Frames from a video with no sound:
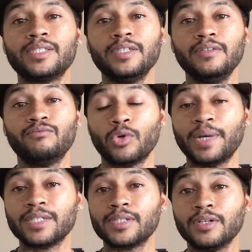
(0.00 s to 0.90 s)
I see for
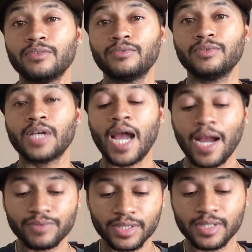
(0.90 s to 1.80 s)
myself. I
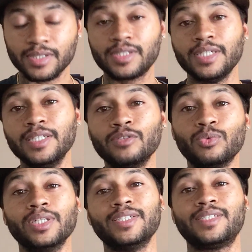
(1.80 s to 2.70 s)
have to succeed
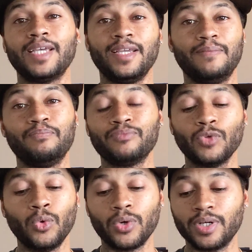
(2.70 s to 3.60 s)
in real estate
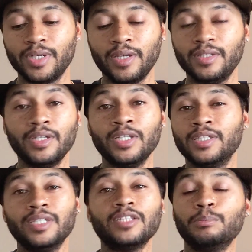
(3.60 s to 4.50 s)
or
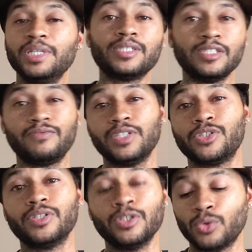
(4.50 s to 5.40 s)
in another business
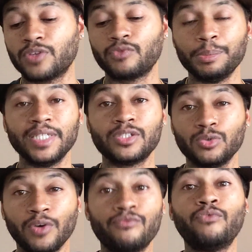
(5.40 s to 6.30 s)
venture in order for me
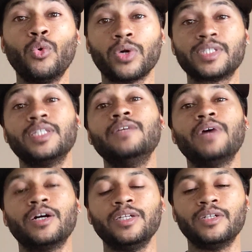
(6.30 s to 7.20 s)
to afford to
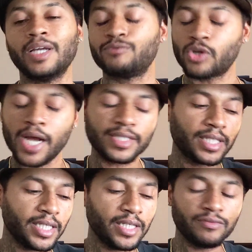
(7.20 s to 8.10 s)
live out here. And I've tried to
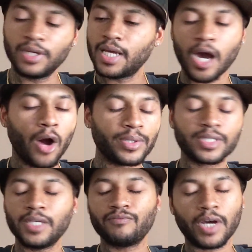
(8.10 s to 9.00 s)
leave. I
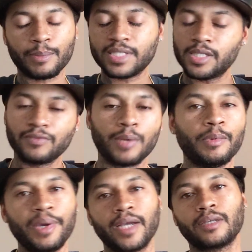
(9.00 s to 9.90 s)
always keep finding myself
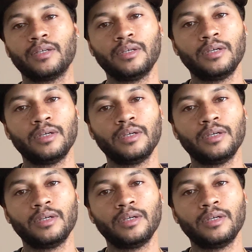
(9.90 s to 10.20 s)
coming back.